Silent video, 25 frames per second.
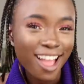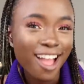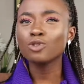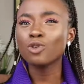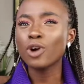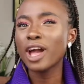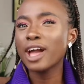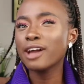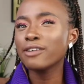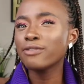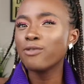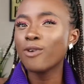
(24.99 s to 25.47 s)
So
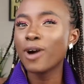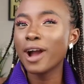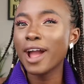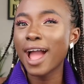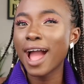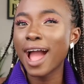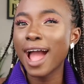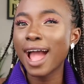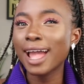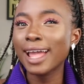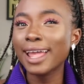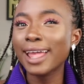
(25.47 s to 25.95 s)

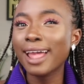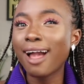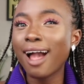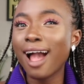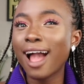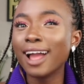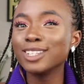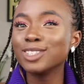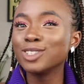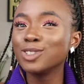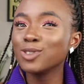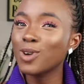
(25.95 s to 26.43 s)
FYI,
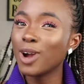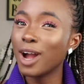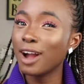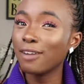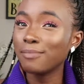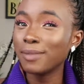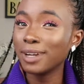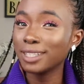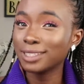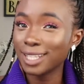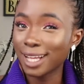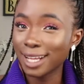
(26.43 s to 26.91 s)
I do have
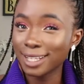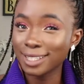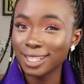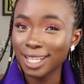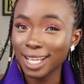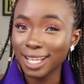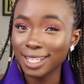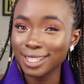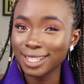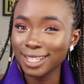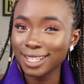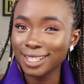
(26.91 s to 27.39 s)
my tax
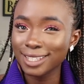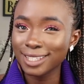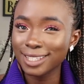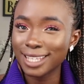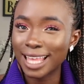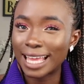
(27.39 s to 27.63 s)
license